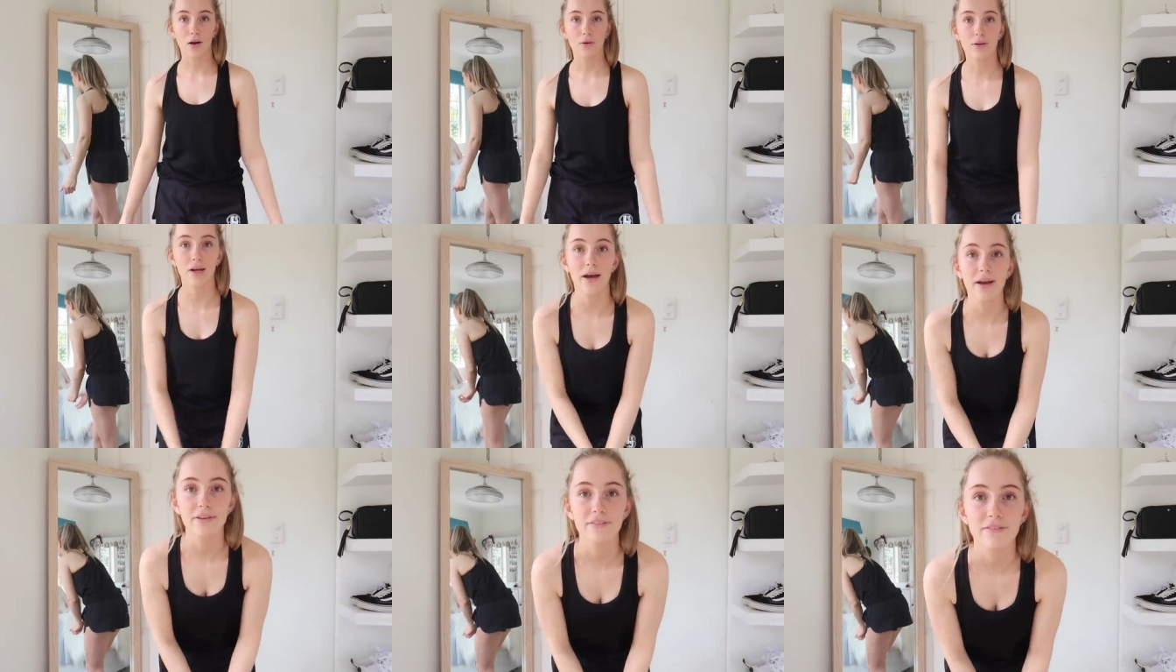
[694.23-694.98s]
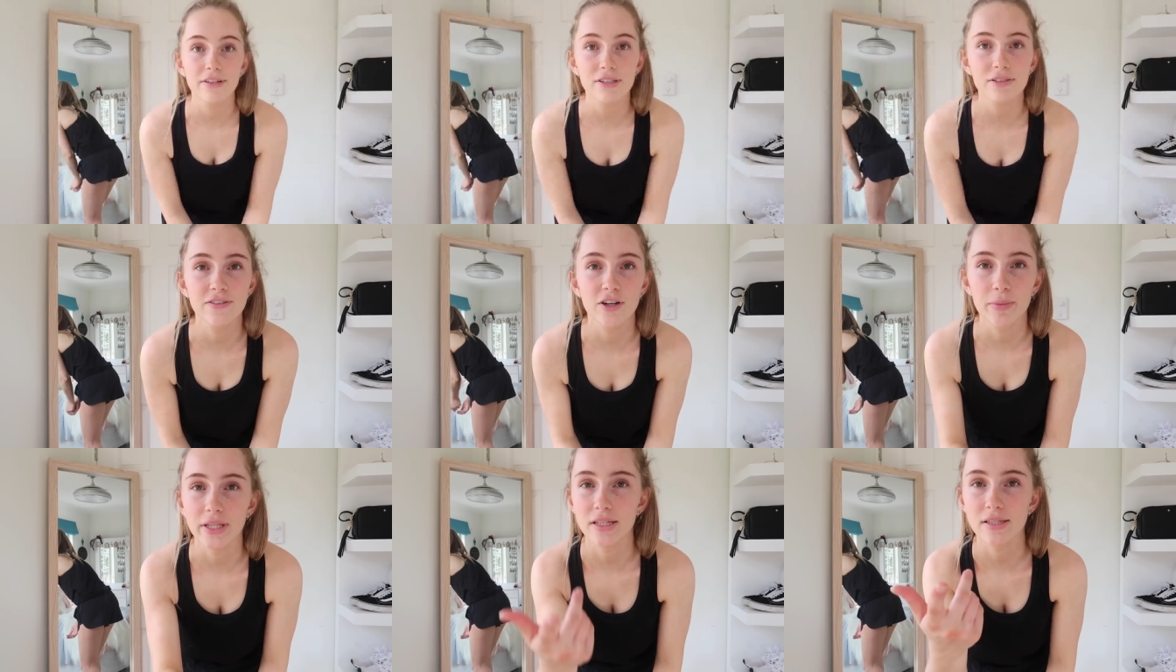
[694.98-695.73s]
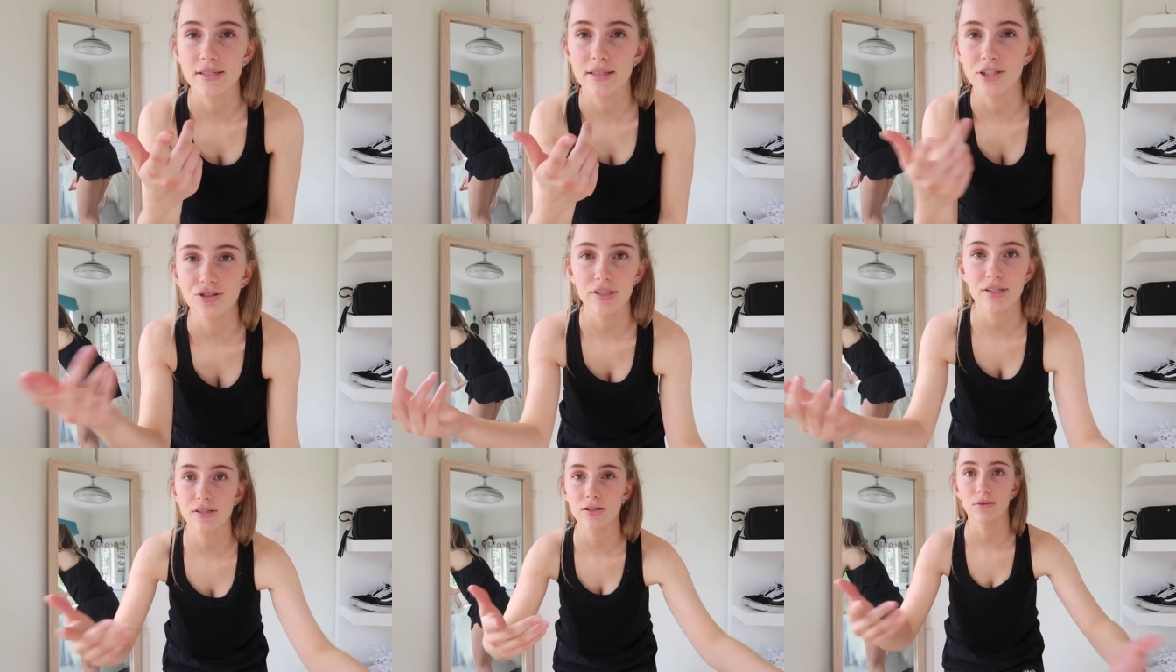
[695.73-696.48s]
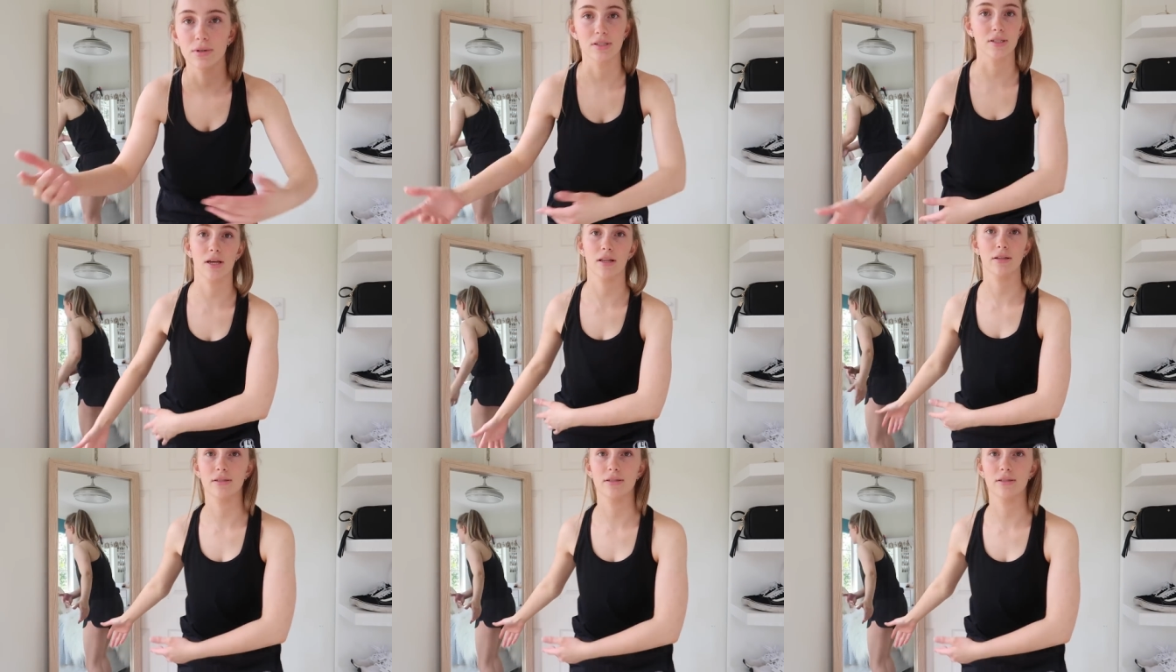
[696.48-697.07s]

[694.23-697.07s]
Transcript: Okay, finished filming. This is literally still exactly